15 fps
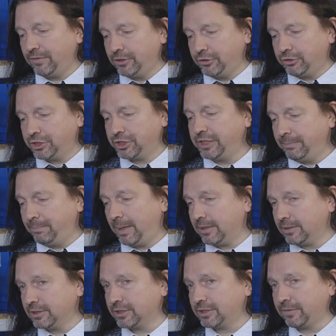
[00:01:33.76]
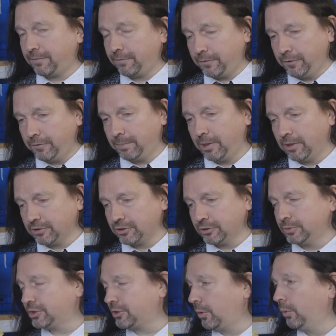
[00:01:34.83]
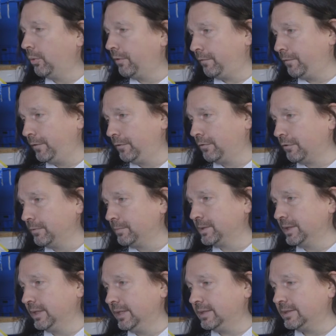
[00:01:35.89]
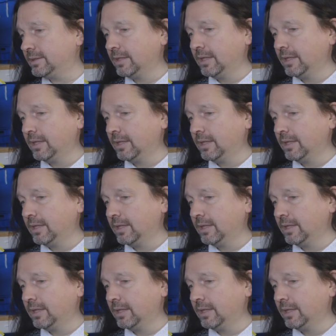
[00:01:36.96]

nutritionally balanced food parcel. It's got all the food groups in it.